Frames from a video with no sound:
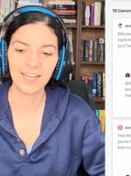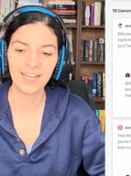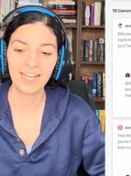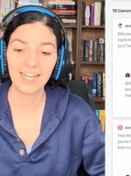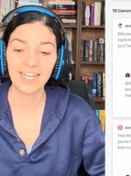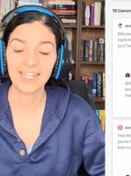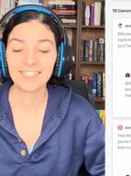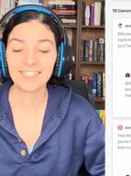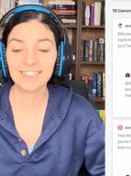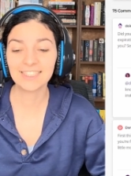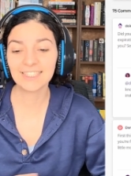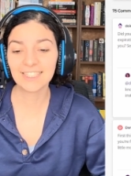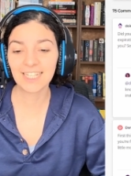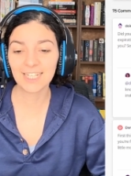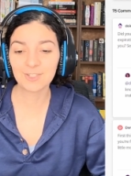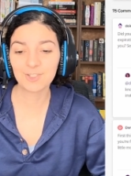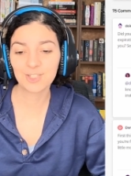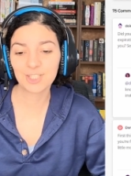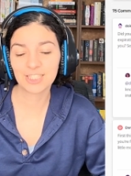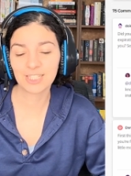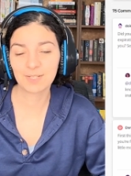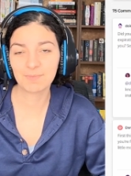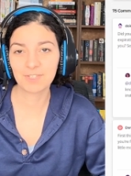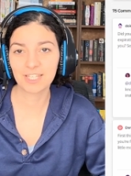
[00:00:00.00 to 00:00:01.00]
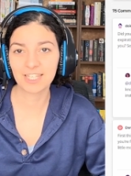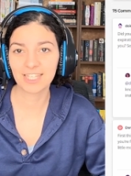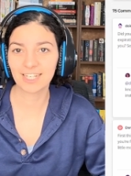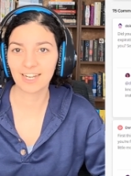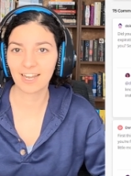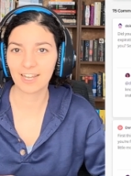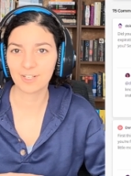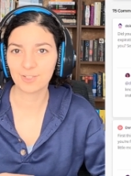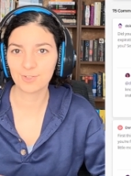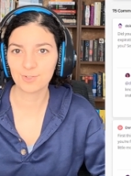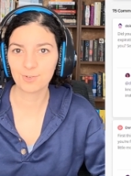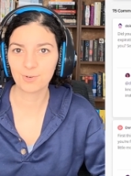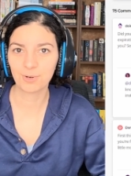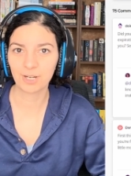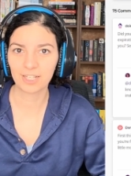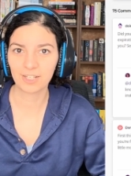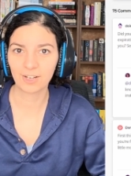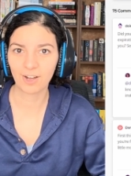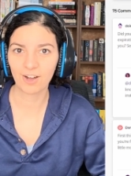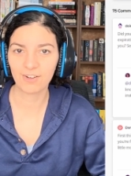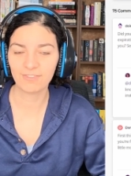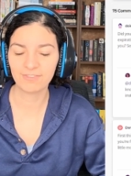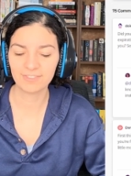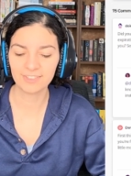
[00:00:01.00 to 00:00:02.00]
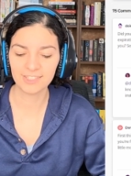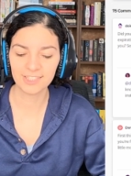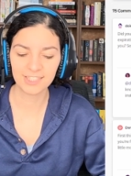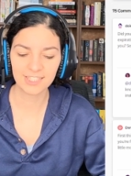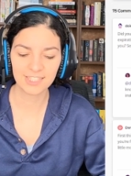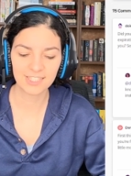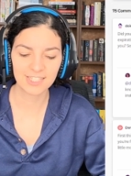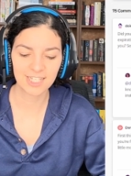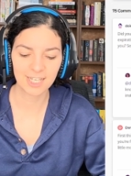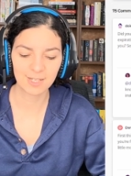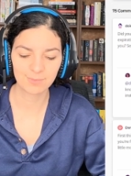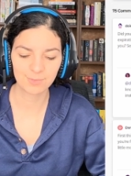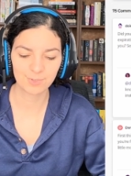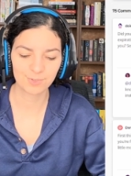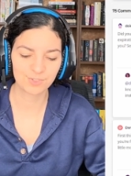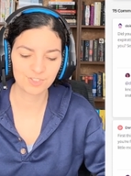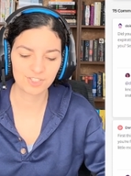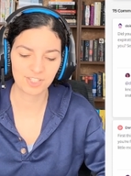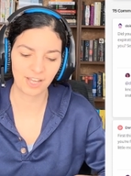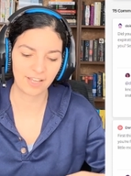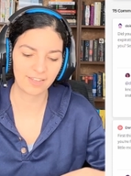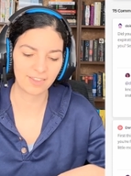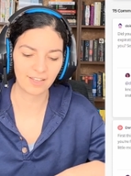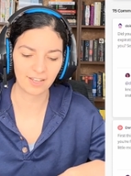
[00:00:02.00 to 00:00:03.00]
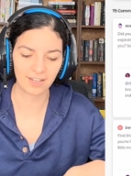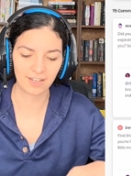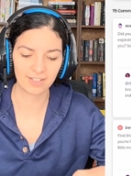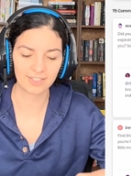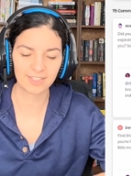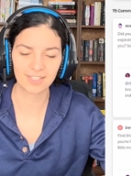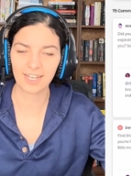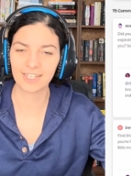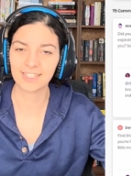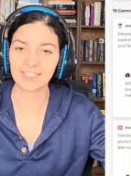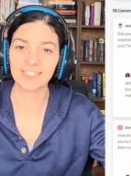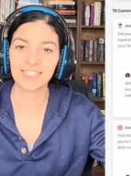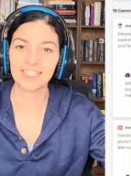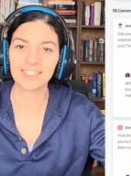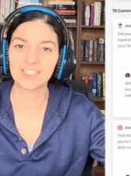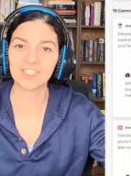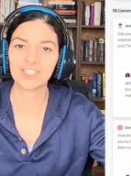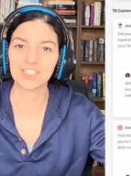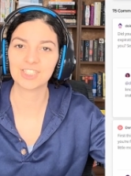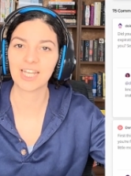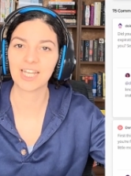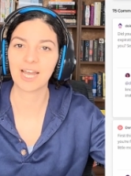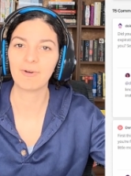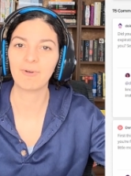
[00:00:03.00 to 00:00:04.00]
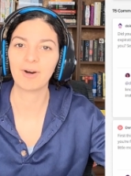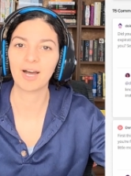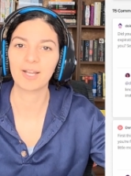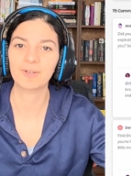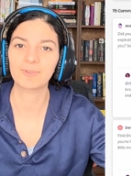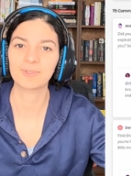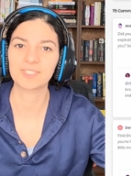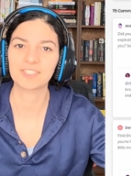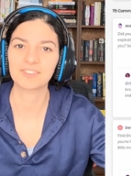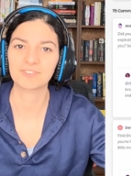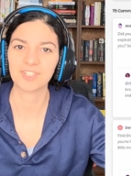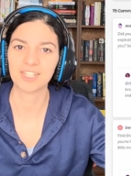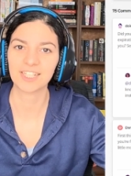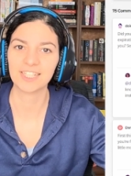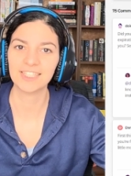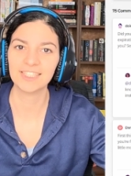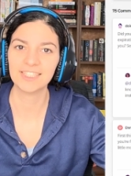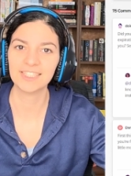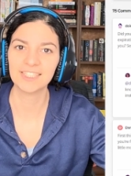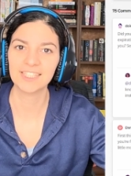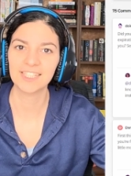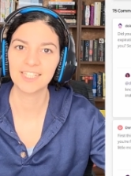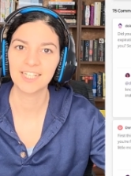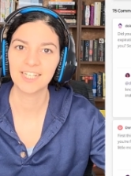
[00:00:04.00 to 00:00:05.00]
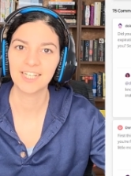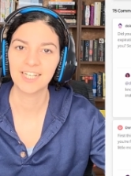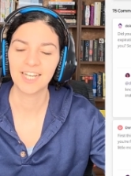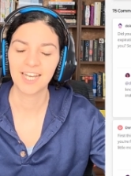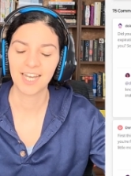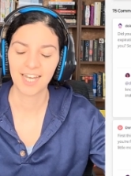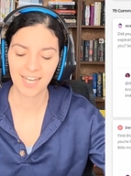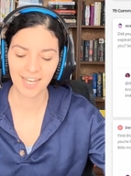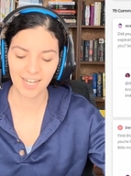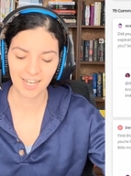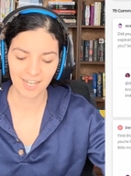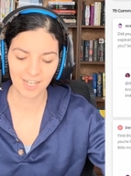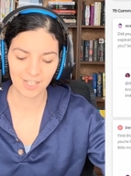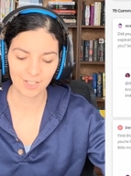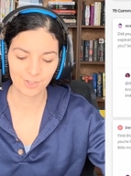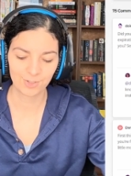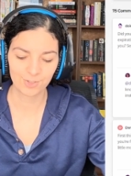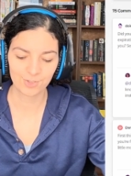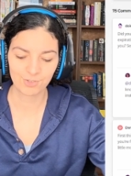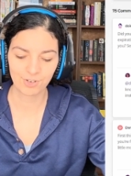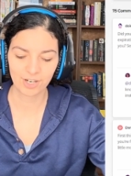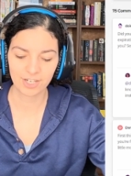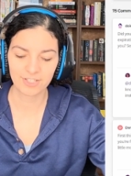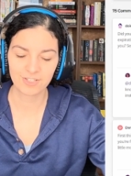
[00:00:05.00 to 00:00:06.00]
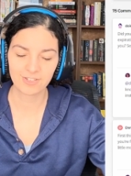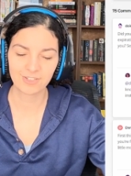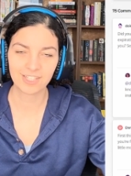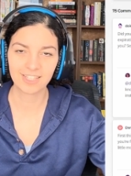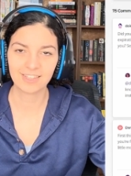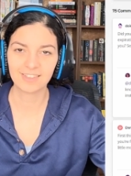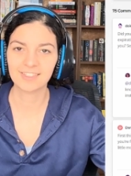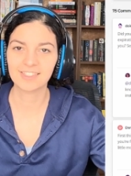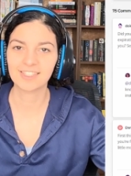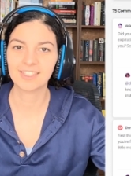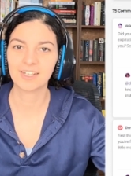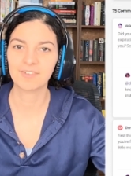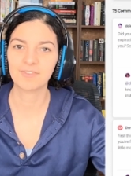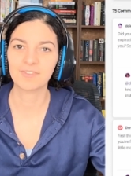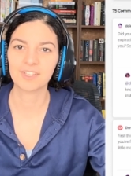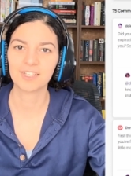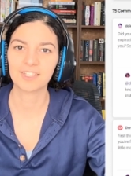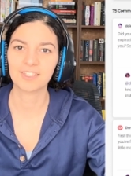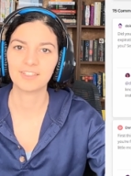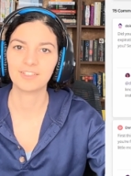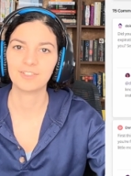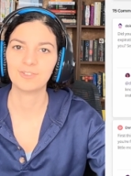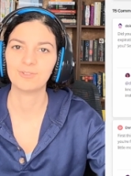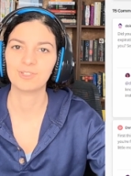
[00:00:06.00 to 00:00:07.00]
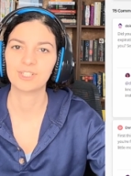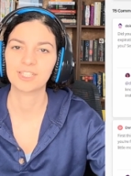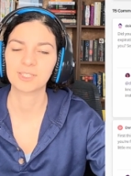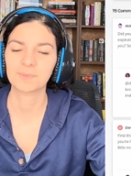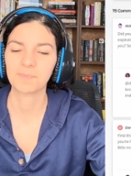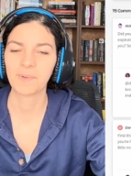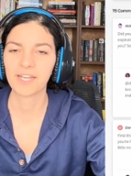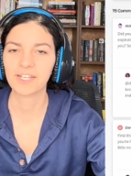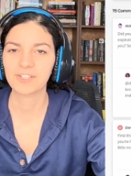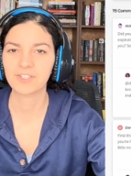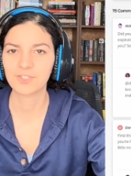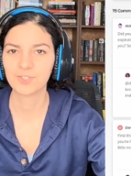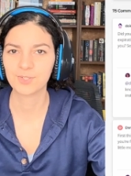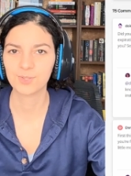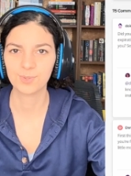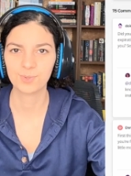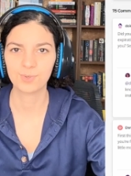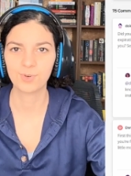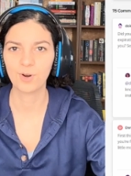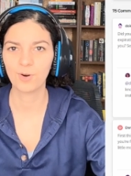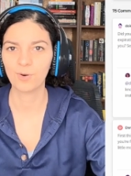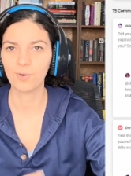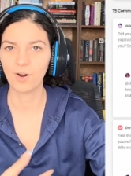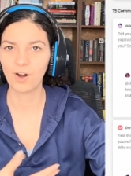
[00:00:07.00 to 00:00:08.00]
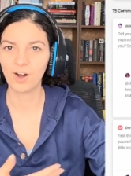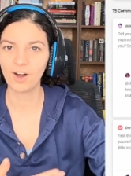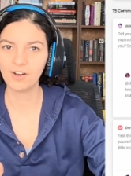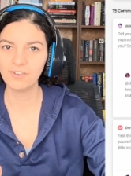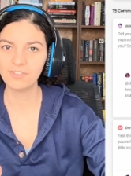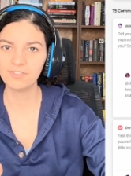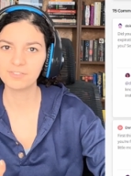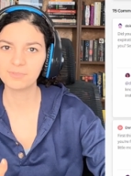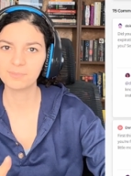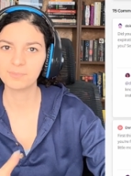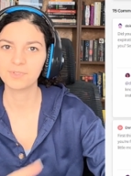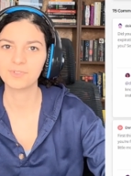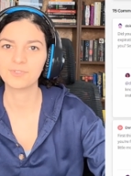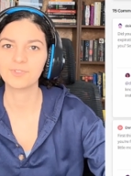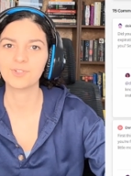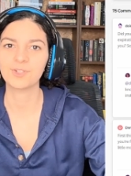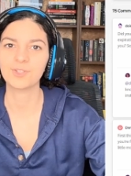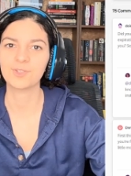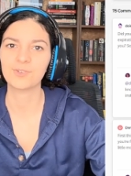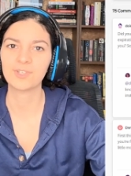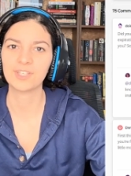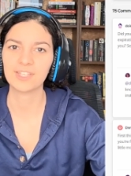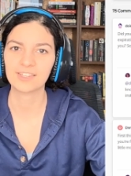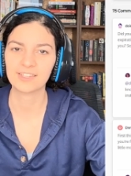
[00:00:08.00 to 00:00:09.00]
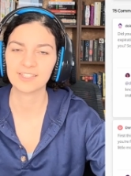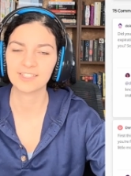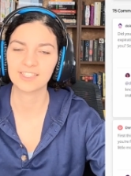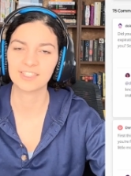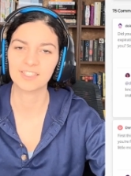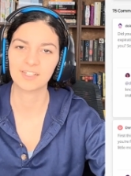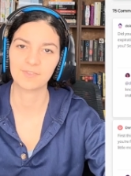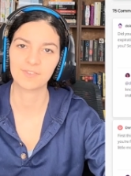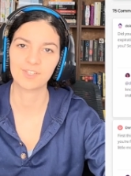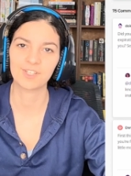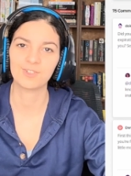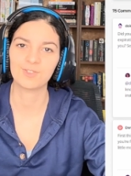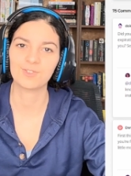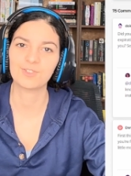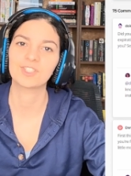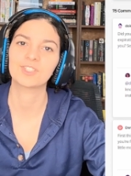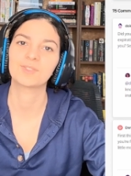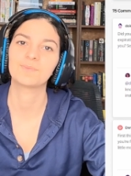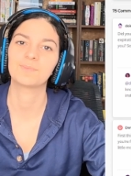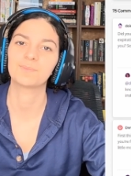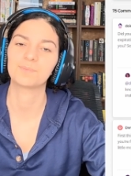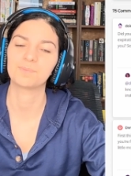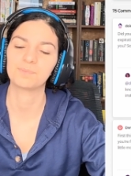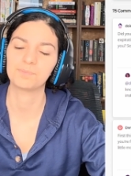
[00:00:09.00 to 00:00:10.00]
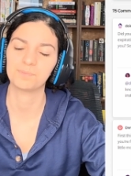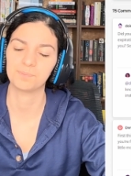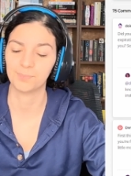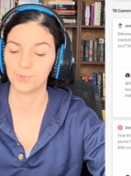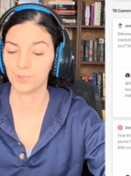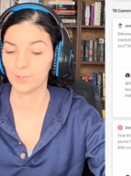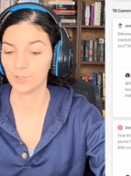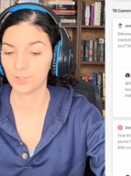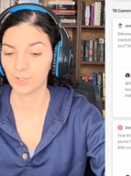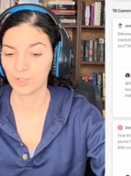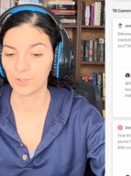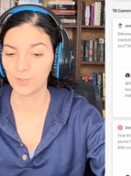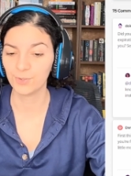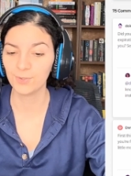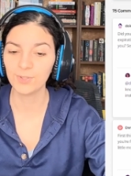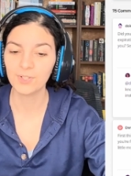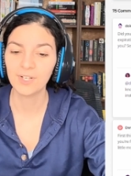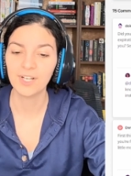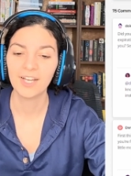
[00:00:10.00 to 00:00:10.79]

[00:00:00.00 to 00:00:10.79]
This is actually something that I do quite often in terms of, I'd say it's just how I was raised. You try to eat the stuff that you expect to go off before you eat the stuff that you just bought new.